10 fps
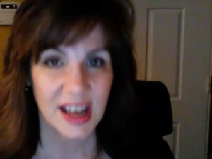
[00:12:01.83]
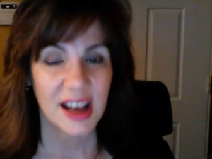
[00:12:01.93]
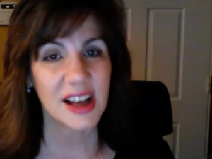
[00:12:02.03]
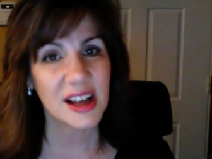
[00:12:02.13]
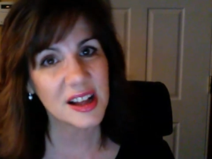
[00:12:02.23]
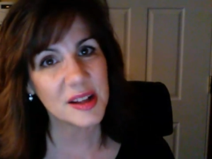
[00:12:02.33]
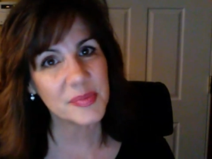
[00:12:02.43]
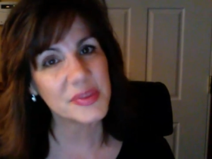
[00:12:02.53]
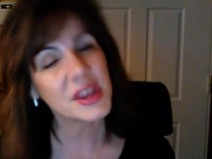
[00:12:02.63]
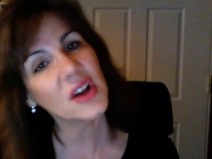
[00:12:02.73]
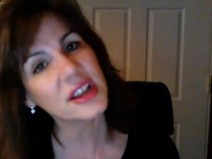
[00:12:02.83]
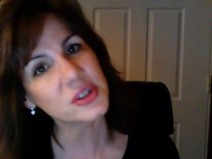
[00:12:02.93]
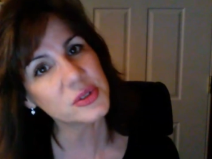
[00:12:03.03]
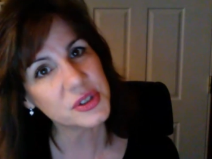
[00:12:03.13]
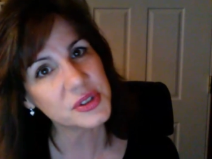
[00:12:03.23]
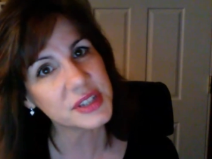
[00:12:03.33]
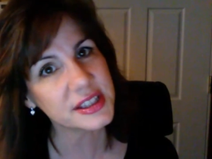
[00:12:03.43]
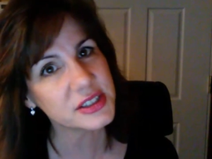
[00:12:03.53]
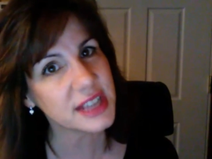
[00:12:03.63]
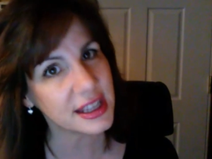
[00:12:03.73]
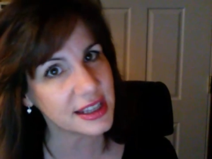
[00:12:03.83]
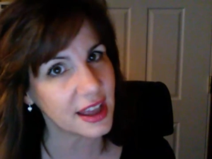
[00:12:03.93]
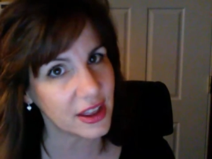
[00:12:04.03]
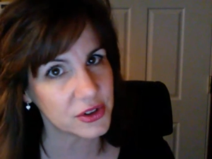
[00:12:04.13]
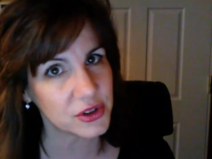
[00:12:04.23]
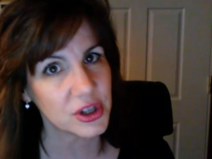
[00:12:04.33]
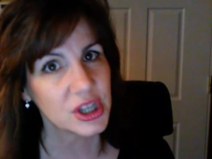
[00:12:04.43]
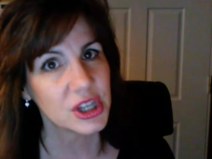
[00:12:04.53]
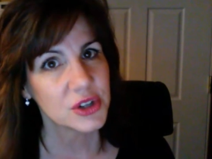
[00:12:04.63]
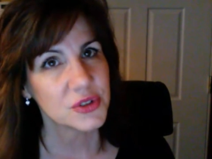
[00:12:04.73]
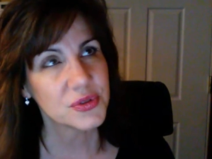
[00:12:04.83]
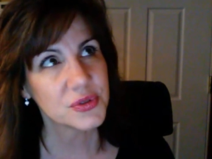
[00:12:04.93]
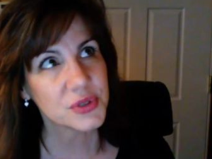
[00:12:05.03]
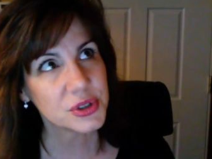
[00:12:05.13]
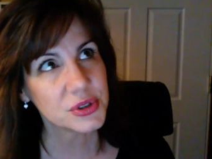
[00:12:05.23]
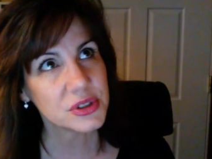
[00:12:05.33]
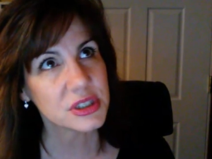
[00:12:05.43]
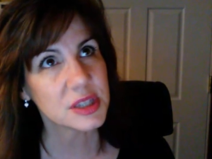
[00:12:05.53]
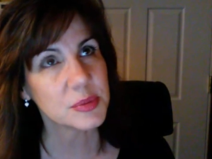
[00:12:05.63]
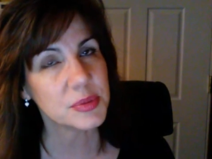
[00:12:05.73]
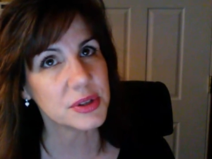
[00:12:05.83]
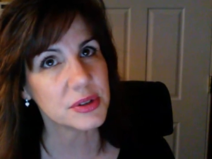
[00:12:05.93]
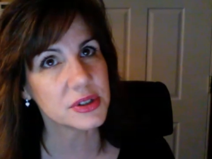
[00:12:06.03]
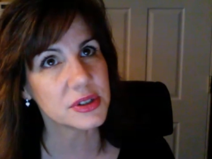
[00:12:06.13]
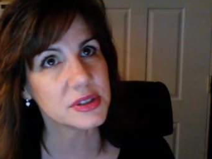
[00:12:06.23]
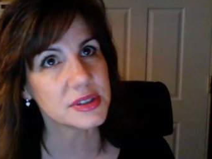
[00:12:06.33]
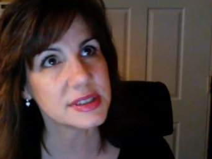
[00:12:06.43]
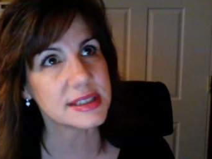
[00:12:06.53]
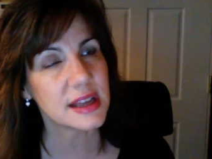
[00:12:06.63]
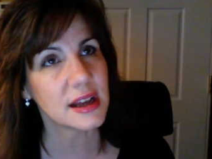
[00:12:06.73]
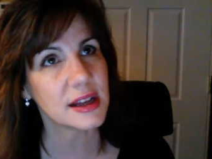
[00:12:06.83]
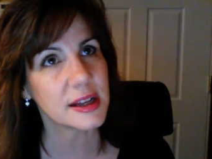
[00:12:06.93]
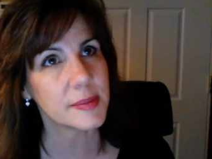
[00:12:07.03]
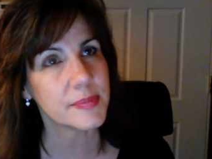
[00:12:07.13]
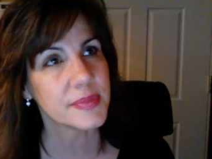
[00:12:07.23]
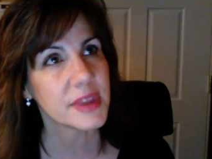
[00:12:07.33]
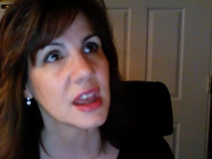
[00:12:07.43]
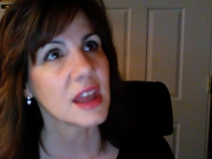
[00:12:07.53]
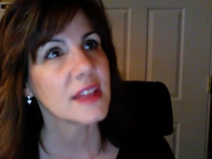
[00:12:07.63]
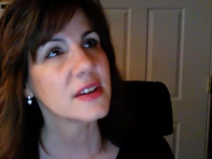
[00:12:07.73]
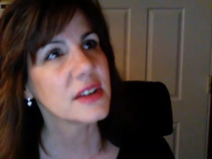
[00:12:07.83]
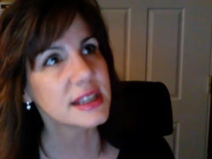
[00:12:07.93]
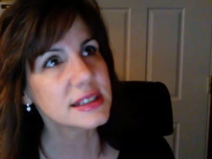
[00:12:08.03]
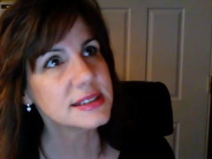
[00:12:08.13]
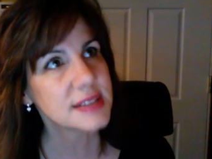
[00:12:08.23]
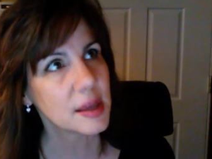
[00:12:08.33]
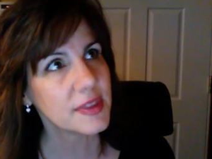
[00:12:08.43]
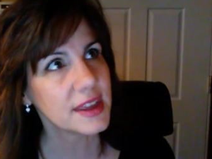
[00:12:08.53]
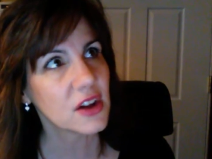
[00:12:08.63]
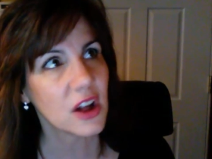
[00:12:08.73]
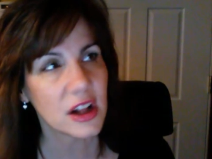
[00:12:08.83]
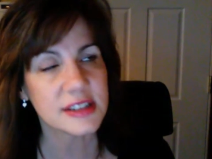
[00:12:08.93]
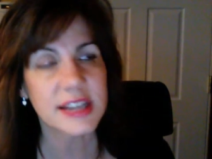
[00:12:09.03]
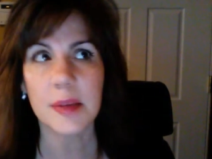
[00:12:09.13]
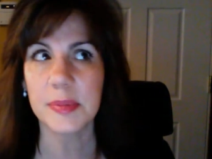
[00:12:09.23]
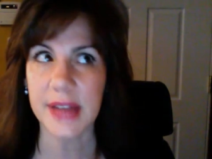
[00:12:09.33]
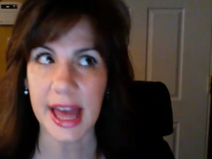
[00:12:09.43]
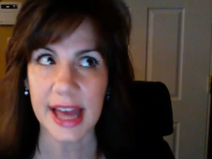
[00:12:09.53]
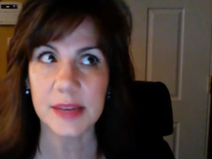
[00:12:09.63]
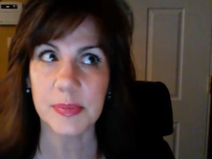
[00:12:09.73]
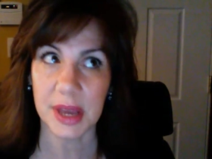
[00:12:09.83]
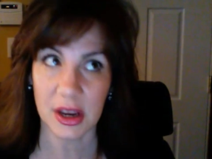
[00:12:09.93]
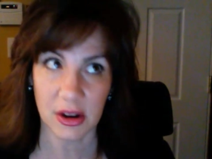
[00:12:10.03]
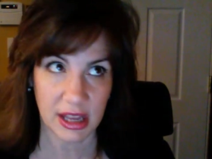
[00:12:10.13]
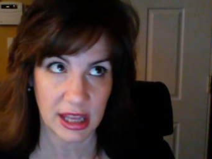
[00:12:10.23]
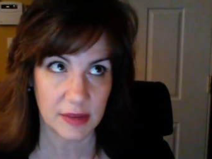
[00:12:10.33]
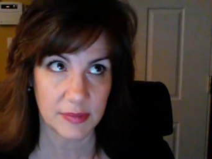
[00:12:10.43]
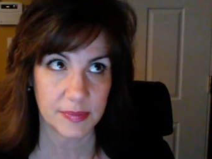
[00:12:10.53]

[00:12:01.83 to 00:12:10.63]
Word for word: Um, now, I don't know that there's any other fruit computers. Um, there is something called a Blackberry.